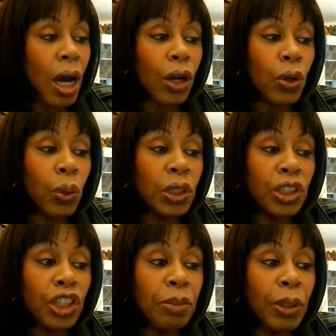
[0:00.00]
According
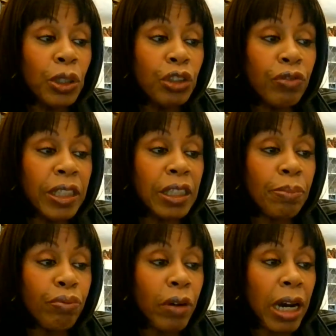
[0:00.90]
to the most
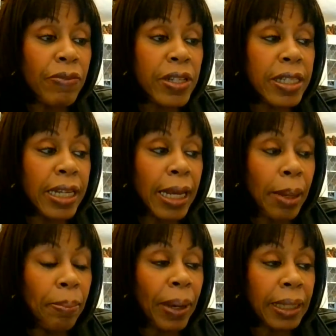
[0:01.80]
recent Privacy
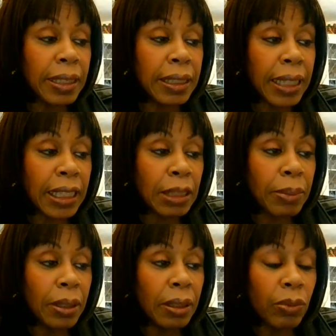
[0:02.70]
Impact
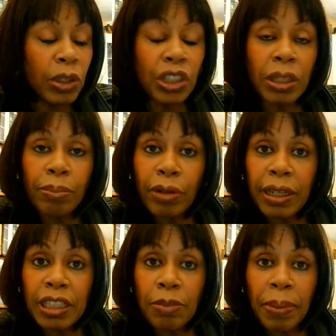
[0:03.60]
Assessment, which is in
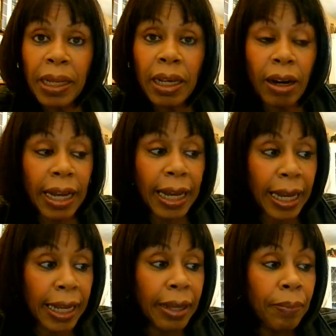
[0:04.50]
brackets P I
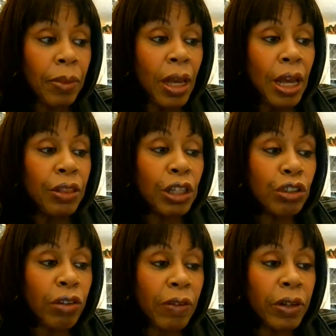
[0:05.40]
A, the
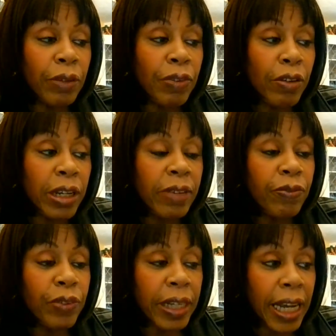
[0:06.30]
Traveller
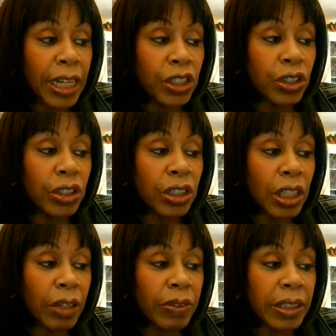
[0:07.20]
Verification
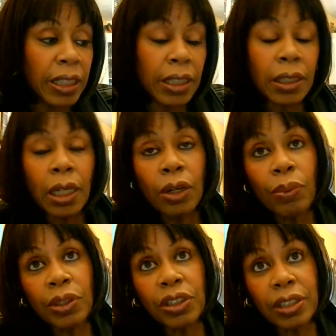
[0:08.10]
Services,
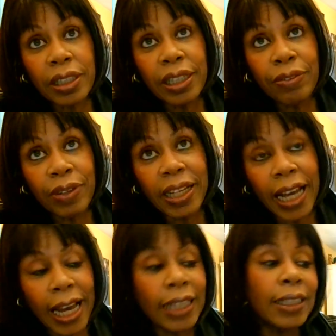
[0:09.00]
which is T V
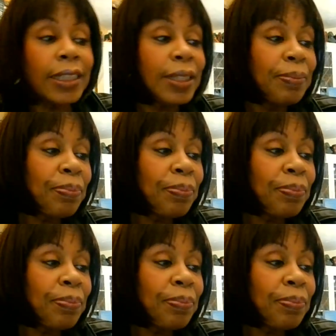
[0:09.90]
S,